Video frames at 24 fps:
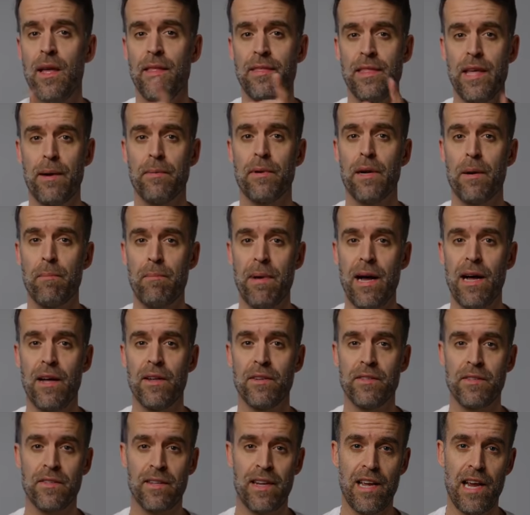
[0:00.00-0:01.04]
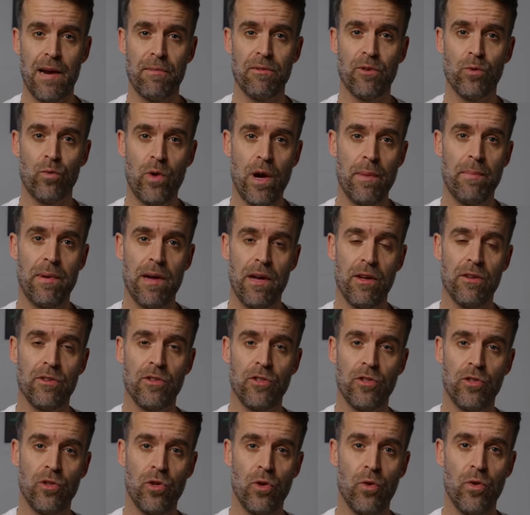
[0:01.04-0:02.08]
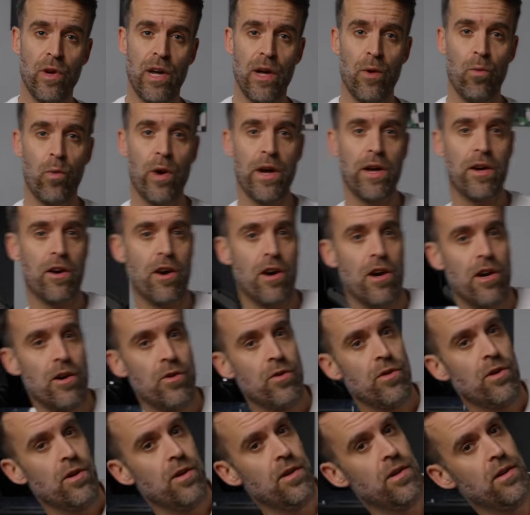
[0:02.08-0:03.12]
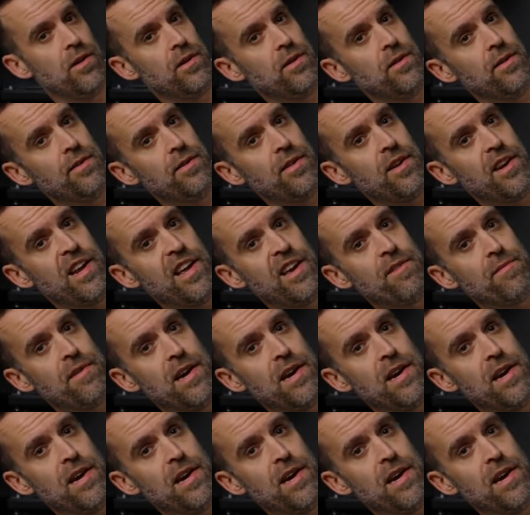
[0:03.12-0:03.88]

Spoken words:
Then I'm gonna balance the camera's white balance to a white card that I have